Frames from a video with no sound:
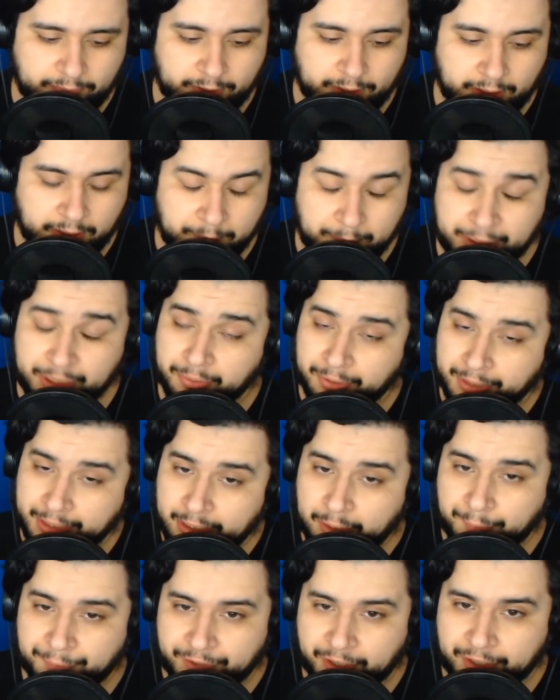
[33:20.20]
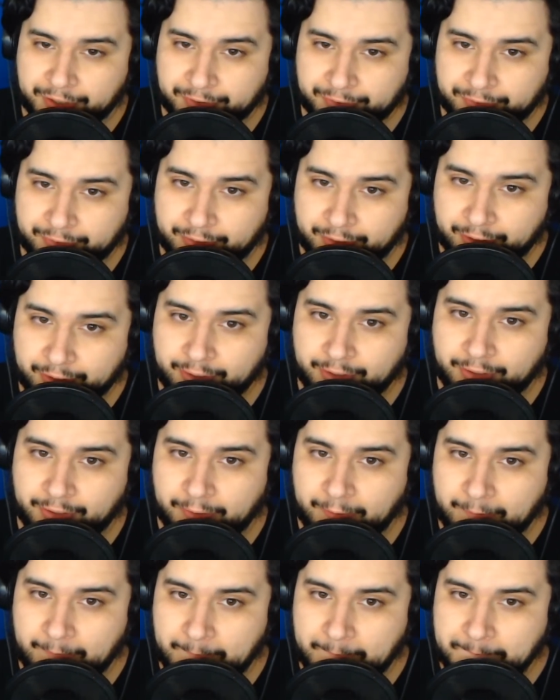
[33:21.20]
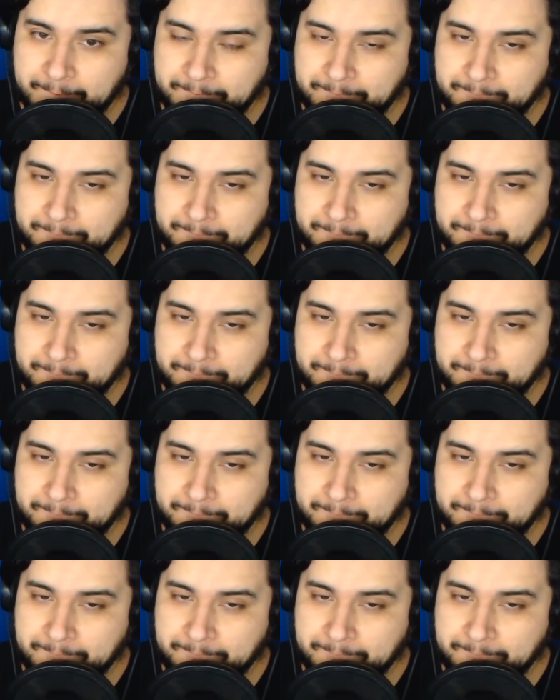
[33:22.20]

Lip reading: But, you know, Hina was honest. I